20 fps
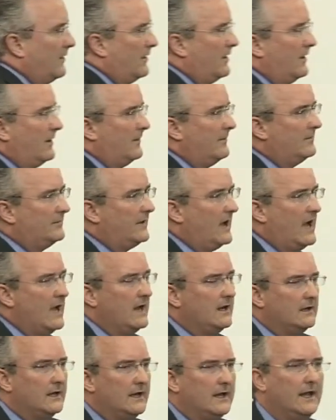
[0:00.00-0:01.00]
or
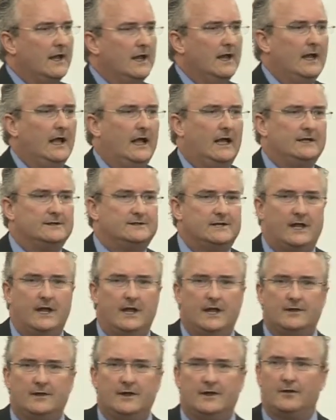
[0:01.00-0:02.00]
diagonally, and
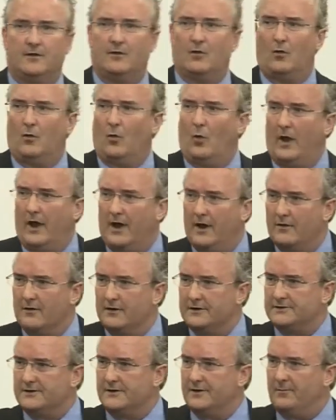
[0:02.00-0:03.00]
saying that here
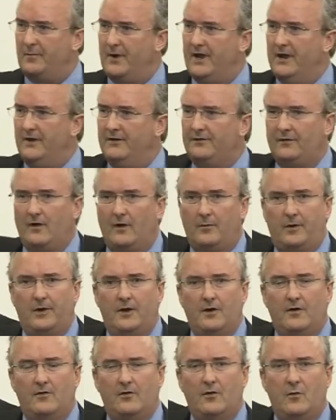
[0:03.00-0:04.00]
is the piece up
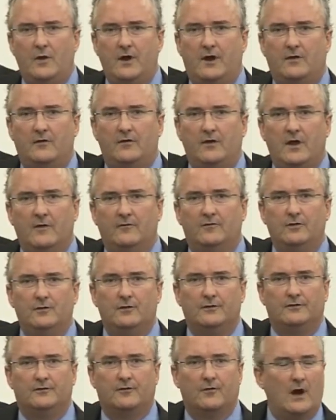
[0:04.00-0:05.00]
here that we can
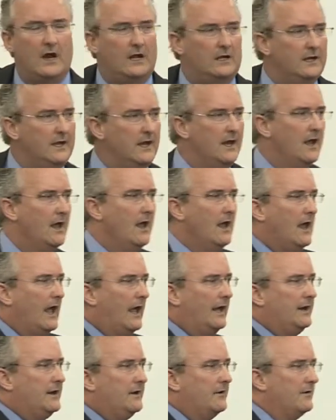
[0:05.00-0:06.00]
influence directly,
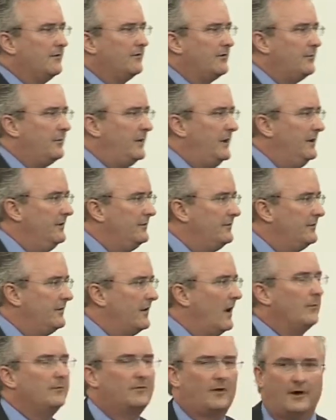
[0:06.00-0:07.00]
and here is the piece.
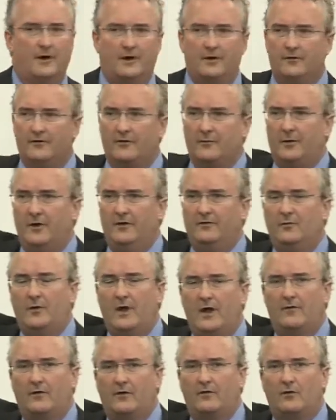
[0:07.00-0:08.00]
Here's the piece we
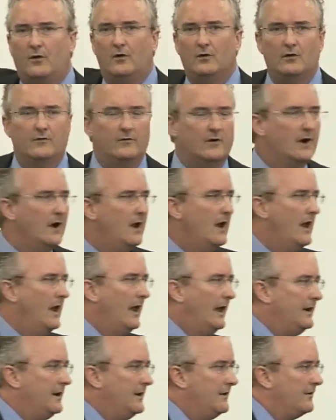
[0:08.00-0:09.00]
have control over,
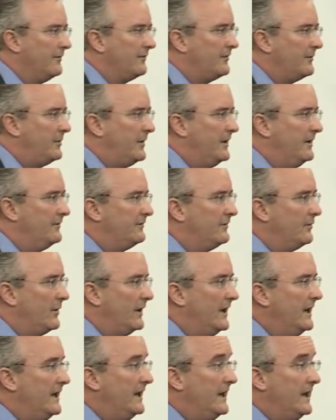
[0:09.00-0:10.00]
and here is the piece that we
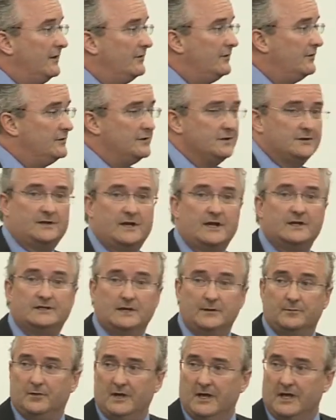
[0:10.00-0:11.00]
need to just
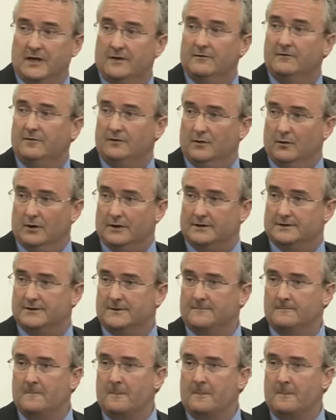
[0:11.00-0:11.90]
simply influence.